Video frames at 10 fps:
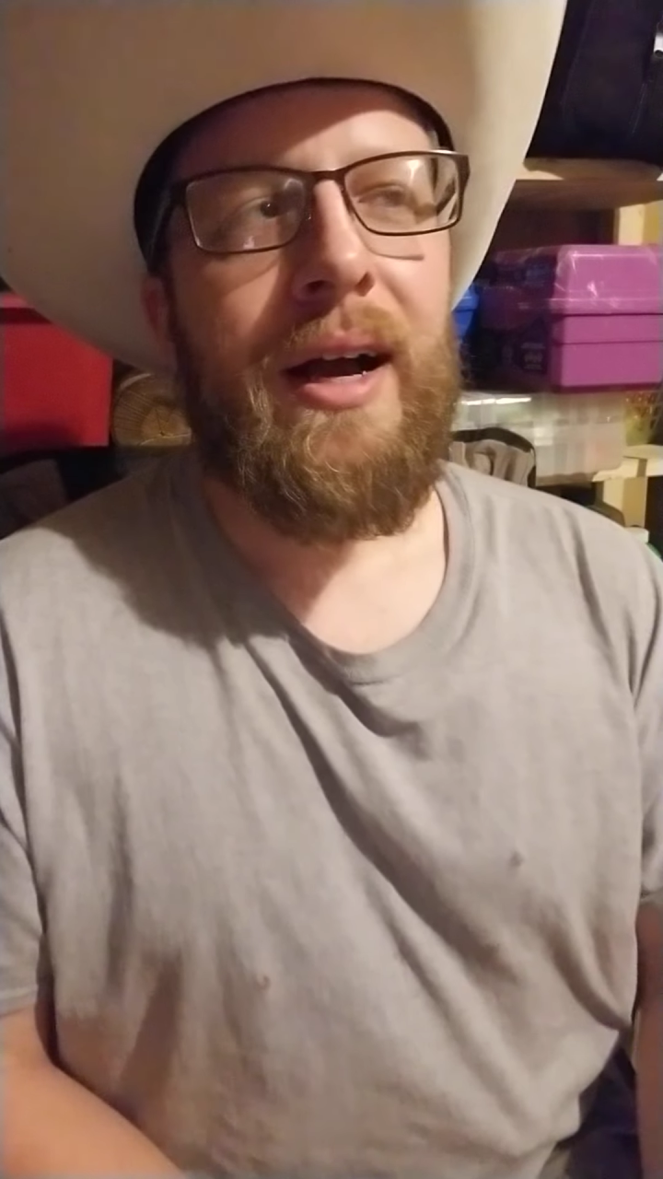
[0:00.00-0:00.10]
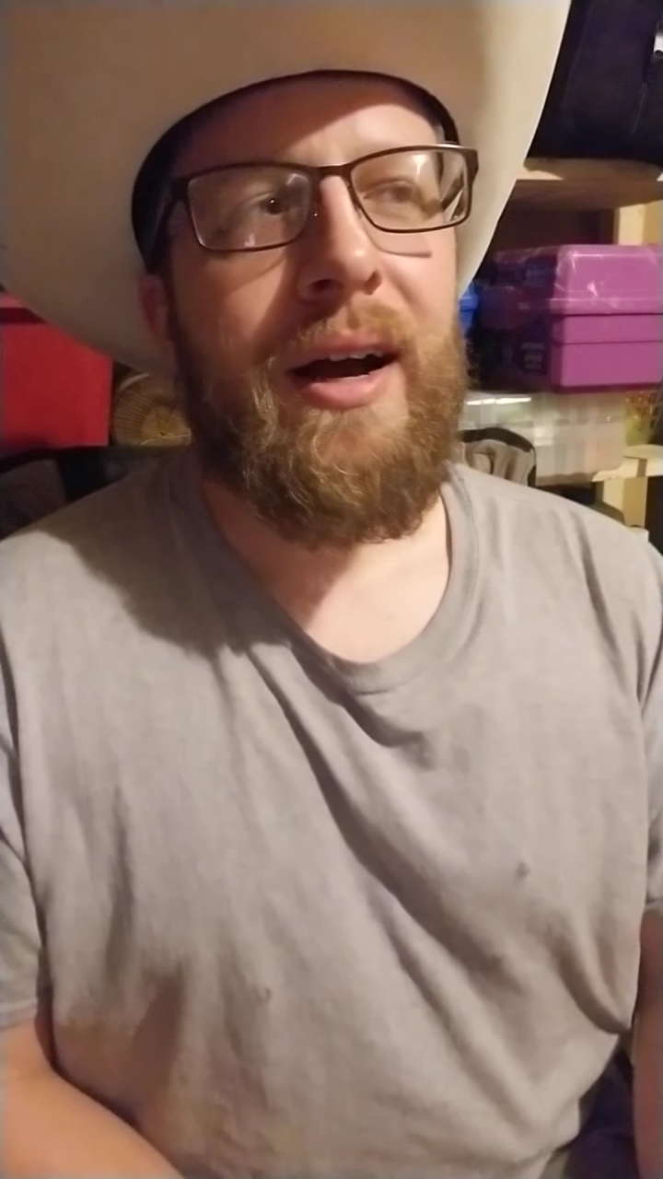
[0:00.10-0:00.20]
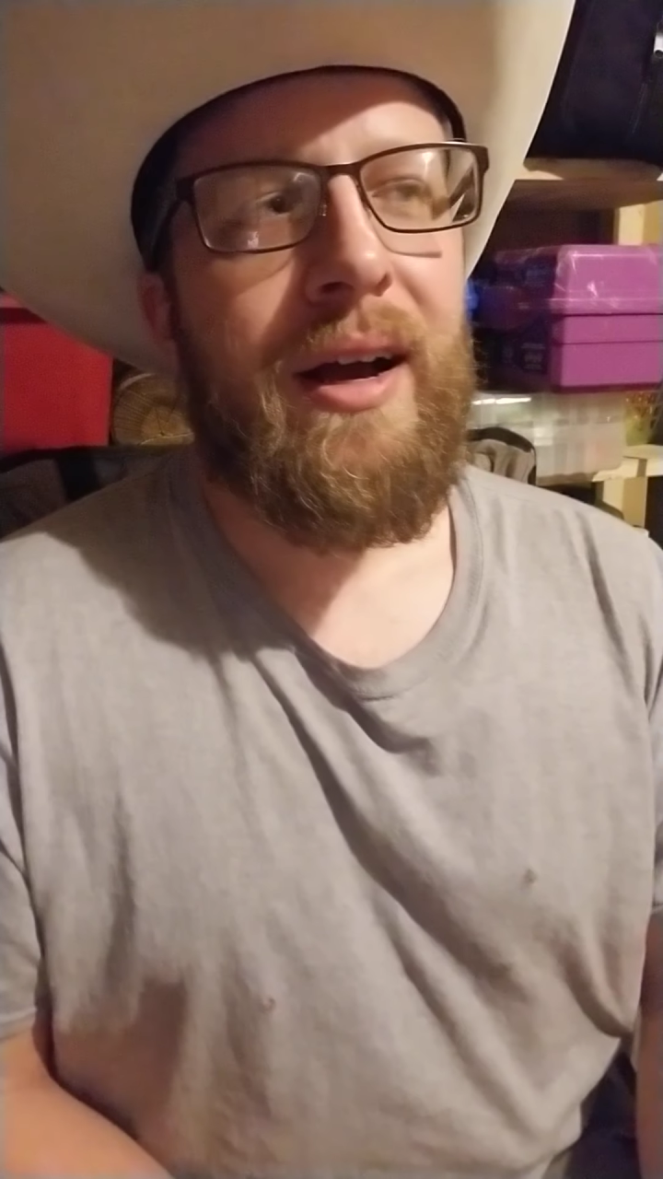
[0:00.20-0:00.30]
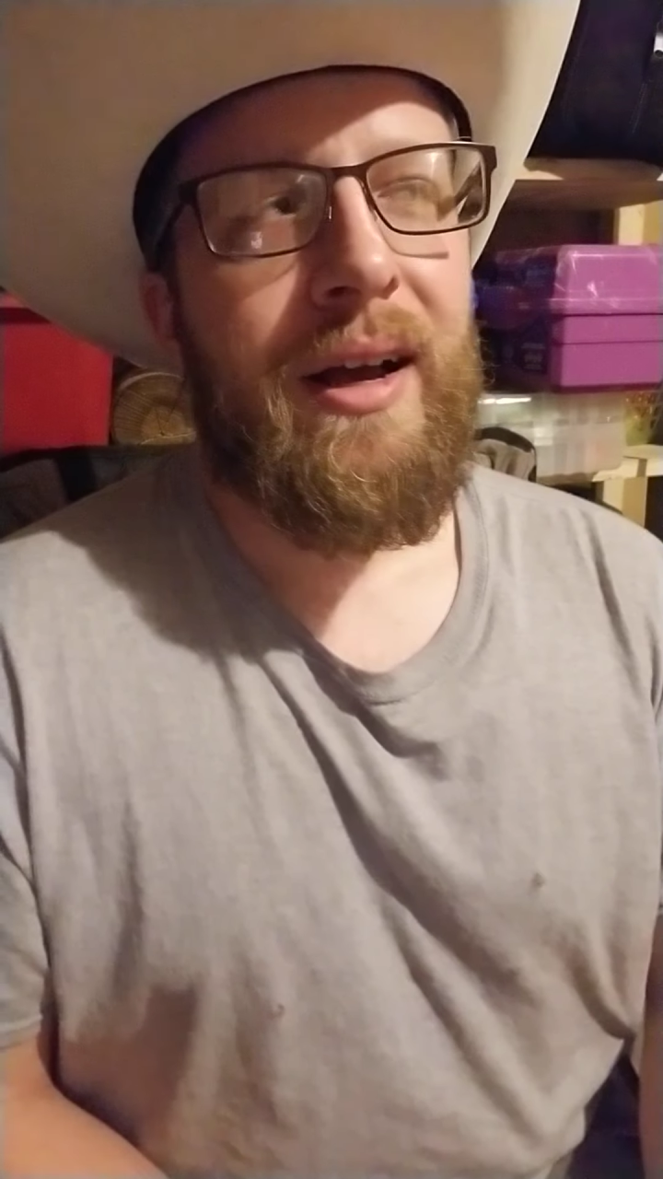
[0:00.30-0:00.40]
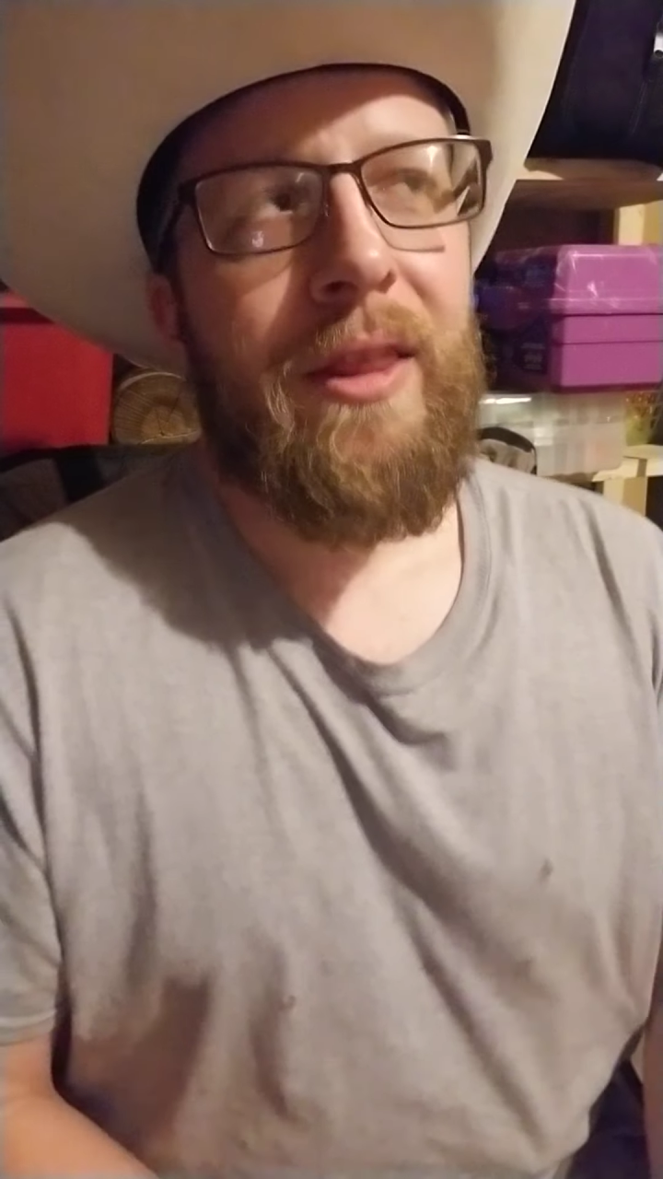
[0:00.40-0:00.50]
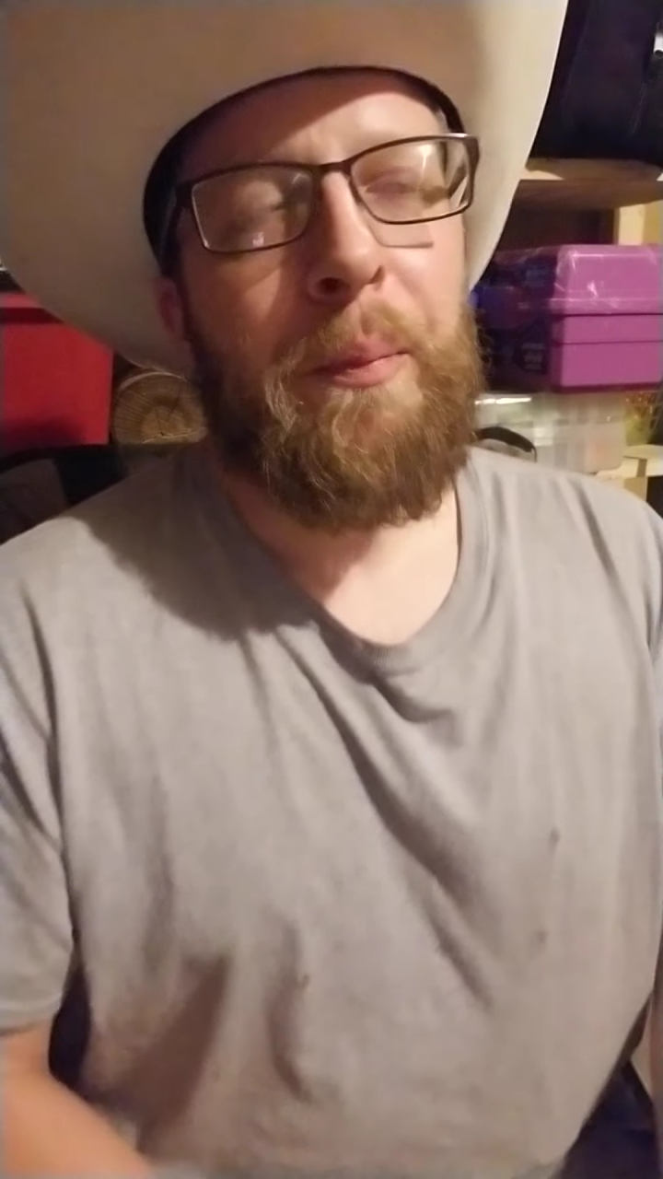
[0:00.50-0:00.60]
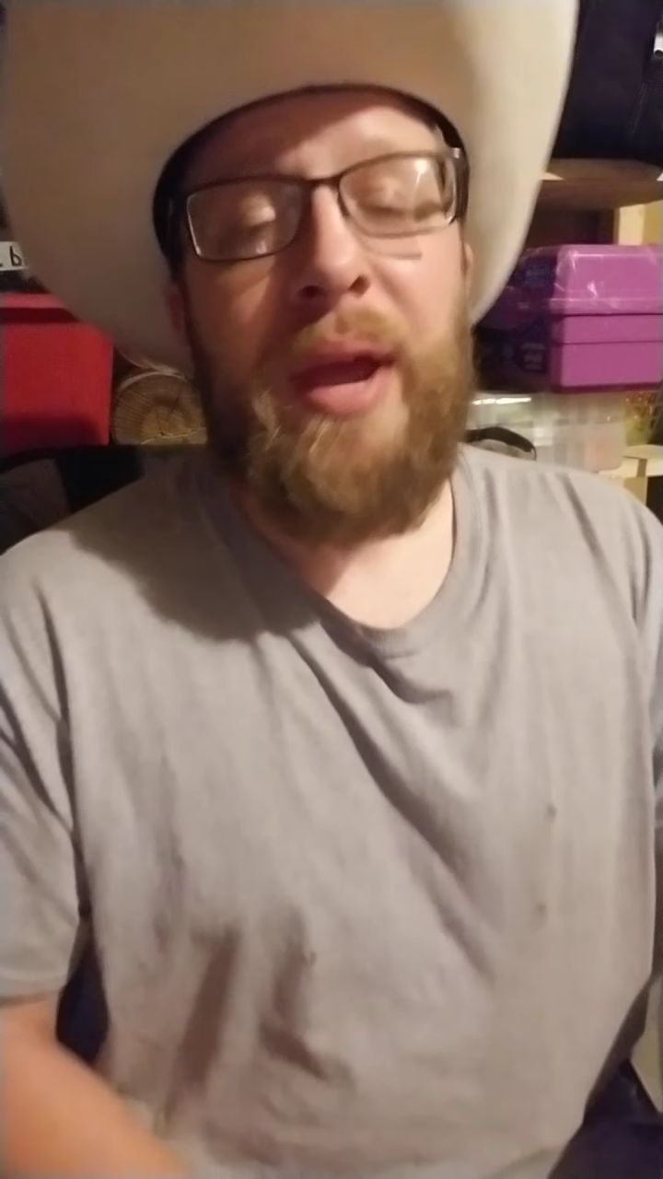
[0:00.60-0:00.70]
The